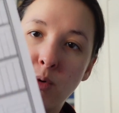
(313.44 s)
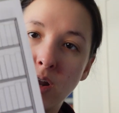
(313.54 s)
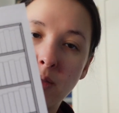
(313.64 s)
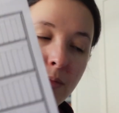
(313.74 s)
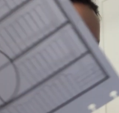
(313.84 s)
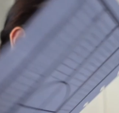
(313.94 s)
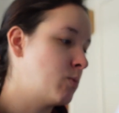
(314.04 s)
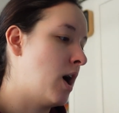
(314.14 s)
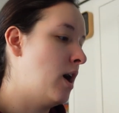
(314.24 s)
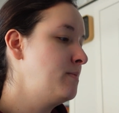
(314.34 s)
one on the back as
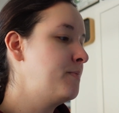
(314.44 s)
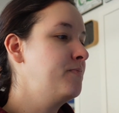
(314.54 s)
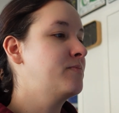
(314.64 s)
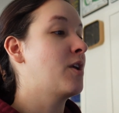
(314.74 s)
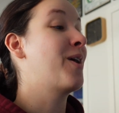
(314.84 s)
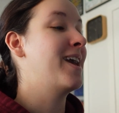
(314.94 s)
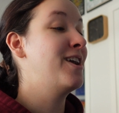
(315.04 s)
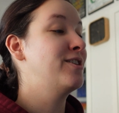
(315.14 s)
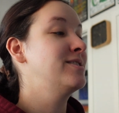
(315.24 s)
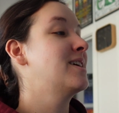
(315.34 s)
well. Okay,
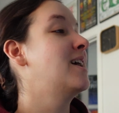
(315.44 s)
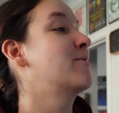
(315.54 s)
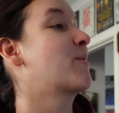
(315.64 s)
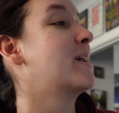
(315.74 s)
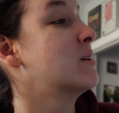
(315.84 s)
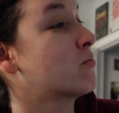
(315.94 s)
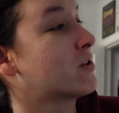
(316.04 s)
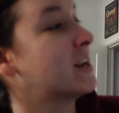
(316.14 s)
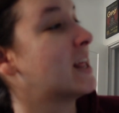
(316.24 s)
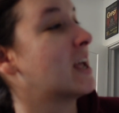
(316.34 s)
here's a random
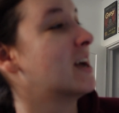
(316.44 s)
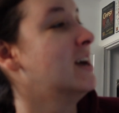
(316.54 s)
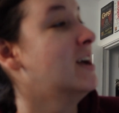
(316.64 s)
reading.